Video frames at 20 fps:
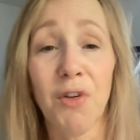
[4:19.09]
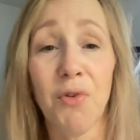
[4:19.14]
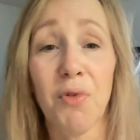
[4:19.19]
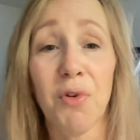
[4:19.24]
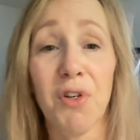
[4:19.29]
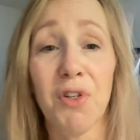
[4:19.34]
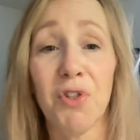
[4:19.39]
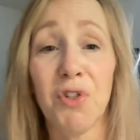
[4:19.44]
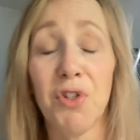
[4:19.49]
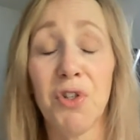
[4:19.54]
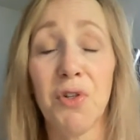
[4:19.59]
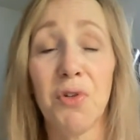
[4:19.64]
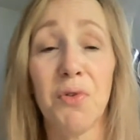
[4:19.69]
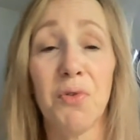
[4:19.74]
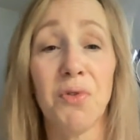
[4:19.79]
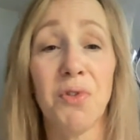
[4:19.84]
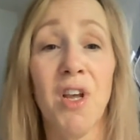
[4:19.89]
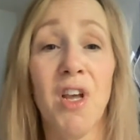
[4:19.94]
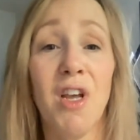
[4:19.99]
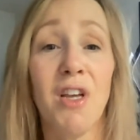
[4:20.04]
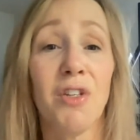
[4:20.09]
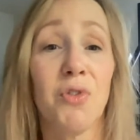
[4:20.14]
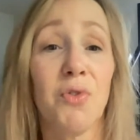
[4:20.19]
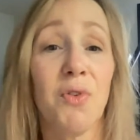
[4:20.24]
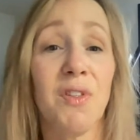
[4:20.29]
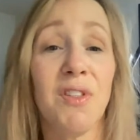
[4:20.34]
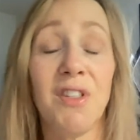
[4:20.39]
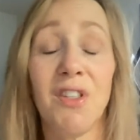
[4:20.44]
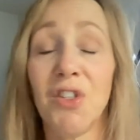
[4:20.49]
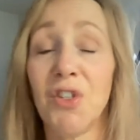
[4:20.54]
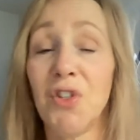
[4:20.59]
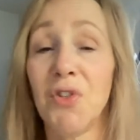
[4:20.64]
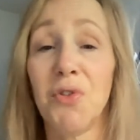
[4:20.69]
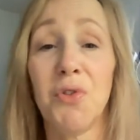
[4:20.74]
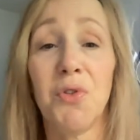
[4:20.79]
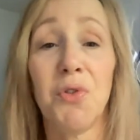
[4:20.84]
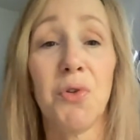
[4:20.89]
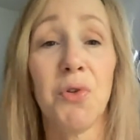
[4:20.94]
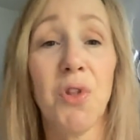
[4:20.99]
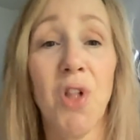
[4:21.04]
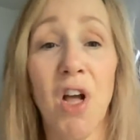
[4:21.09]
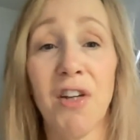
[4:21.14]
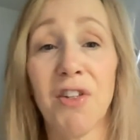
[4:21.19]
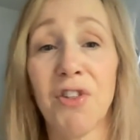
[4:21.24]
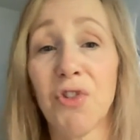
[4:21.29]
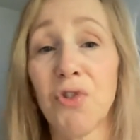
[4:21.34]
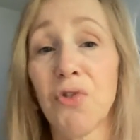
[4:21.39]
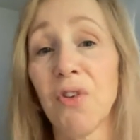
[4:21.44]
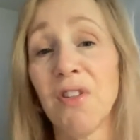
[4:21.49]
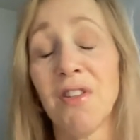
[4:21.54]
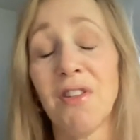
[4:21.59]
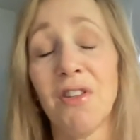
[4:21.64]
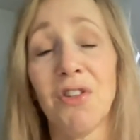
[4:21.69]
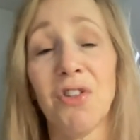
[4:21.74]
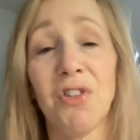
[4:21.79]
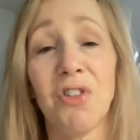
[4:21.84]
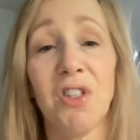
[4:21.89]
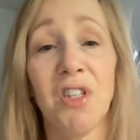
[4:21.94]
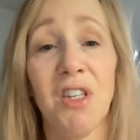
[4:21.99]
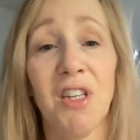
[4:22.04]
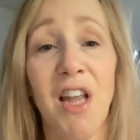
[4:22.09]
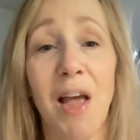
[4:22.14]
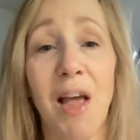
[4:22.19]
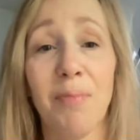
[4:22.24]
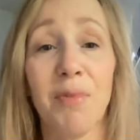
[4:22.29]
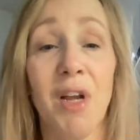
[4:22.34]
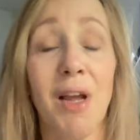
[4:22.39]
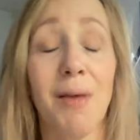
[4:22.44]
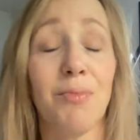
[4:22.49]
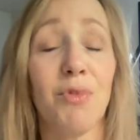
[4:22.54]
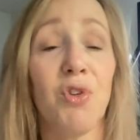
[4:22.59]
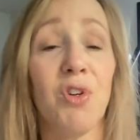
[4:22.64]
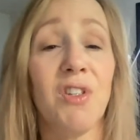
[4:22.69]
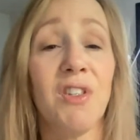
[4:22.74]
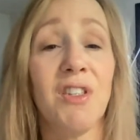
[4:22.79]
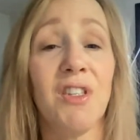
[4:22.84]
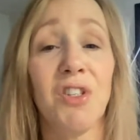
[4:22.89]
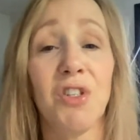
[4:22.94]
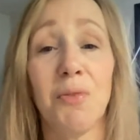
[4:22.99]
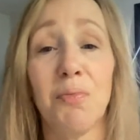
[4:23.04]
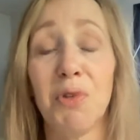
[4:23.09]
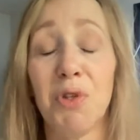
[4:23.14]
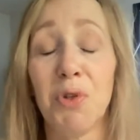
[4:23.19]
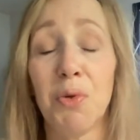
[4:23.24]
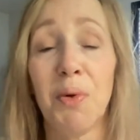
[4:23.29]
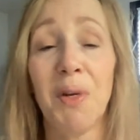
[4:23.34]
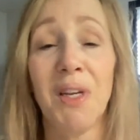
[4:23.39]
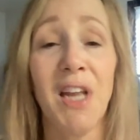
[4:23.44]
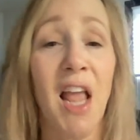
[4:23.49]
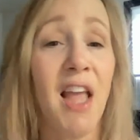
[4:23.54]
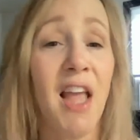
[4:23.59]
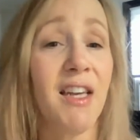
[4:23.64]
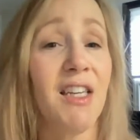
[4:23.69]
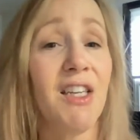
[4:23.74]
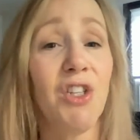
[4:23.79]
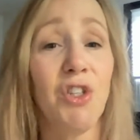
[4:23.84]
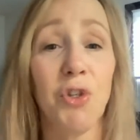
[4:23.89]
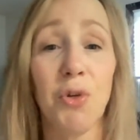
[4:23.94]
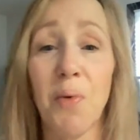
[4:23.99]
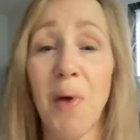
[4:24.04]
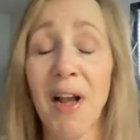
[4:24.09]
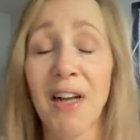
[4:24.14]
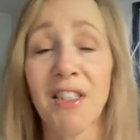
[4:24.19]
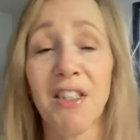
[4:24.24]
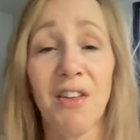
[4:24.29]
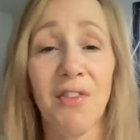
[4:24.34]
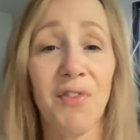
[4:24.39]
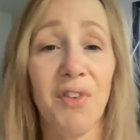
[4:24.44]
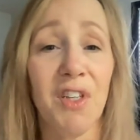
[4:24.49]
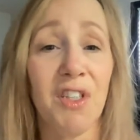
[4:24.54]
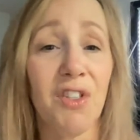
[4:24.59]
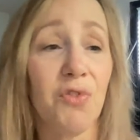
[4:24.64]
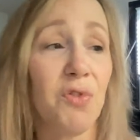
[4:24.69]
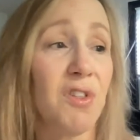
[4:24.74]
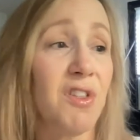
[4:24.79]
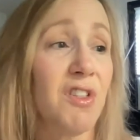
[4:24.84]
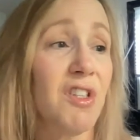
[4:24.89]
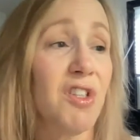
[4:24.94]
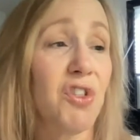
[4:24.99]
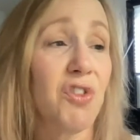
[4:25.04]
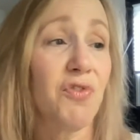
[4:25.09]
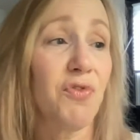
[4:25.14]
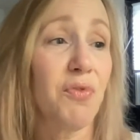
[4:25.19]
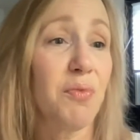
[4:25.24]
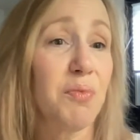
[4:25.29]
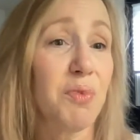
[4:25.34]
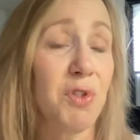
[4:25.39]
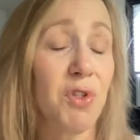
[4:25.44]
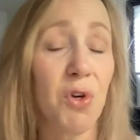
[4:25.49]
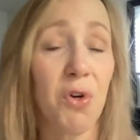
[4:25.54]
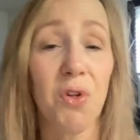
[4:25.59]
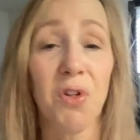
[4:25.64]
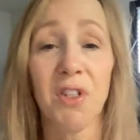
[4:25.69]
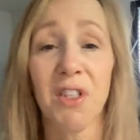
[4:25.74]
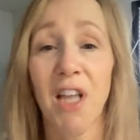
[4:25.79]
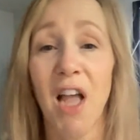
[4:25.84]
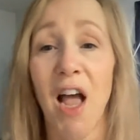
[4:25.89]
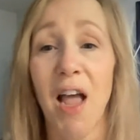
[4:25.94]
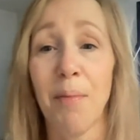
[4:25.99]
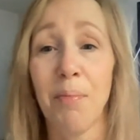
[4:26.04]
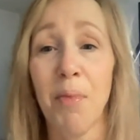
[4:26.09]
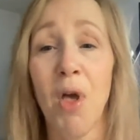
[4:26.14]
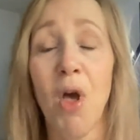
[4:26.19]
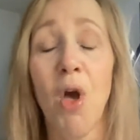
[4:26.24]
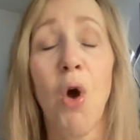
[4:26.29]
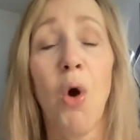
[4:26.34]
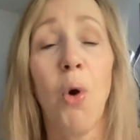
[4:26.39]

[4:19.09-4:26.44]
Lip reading: You can choose transition to lunch, transition to nap time, transition between any 2 activities, transition from circle time,